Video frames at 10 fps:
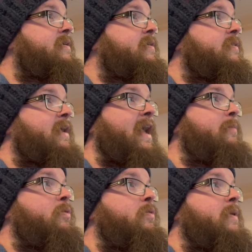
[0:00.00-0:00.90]
the
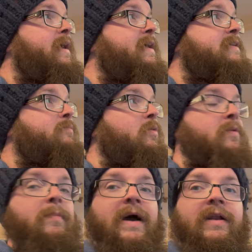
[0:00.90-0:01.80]
cable is more
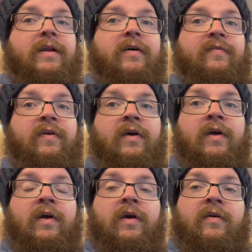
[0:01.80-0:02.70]
than man enough
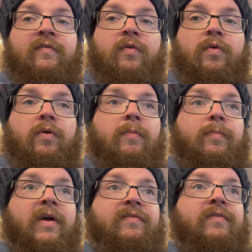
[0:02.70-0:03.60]
for
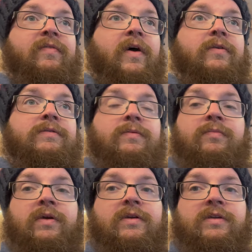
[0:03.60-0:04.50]
both of those,
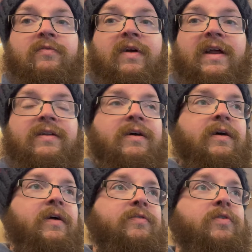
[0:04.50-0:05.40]
because I ran
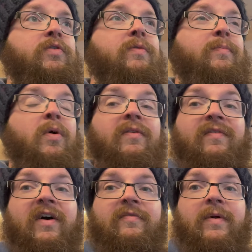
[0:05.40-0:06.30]
a
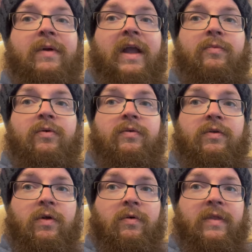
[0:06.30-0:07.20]
2.5 mil cable
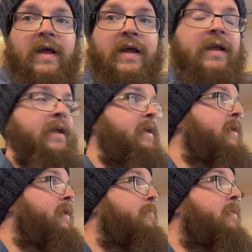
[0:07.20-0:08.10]
along there
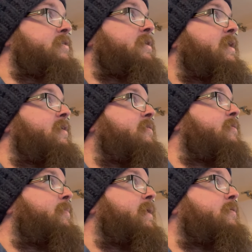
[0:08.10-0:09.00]
much earlier in
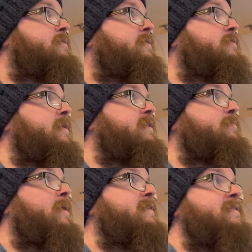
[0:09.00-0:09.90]
the build. So I can
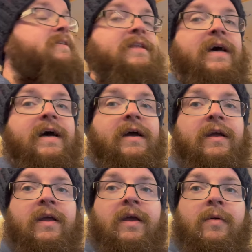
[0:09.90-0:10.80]
splice into that,
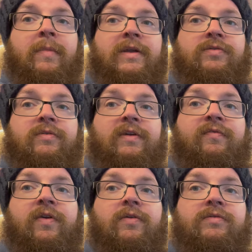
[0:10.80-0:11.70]
make sure it's
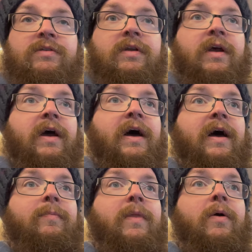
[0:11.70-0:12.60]
fused
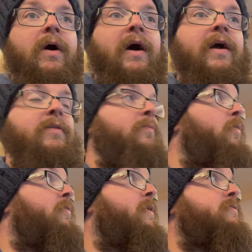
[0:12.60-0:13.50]
no higher than
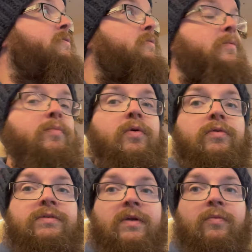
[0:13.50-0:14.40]
what those two can
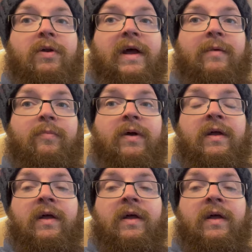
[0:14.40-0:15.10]
pull, so 1 amp,